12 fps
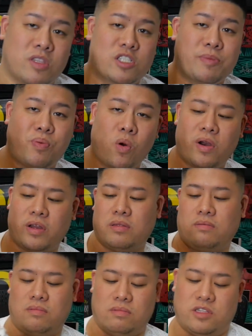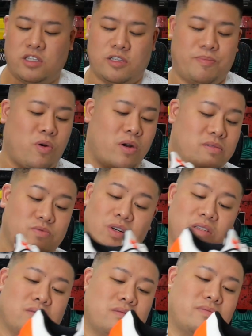The support,
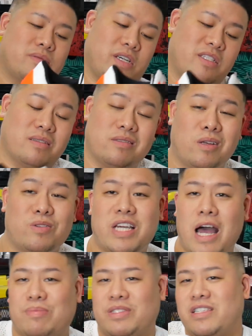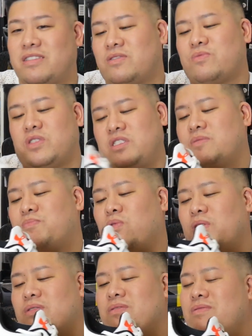well, it's a low top sneaker. What
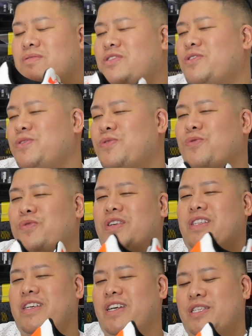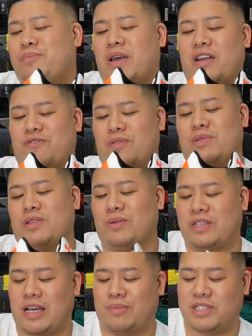support do you really expect from a
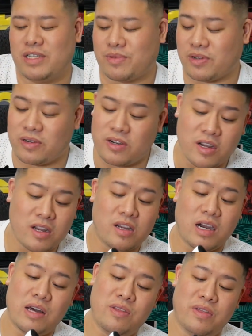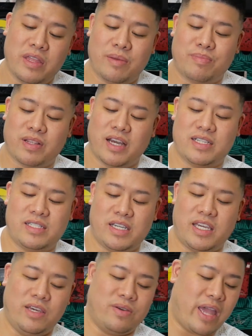low top sneaker? Other than the
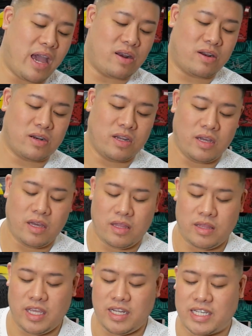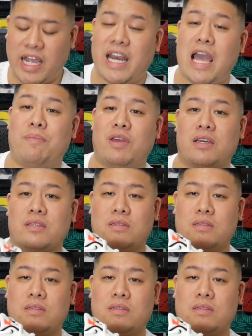plastic heel counter, the dynamic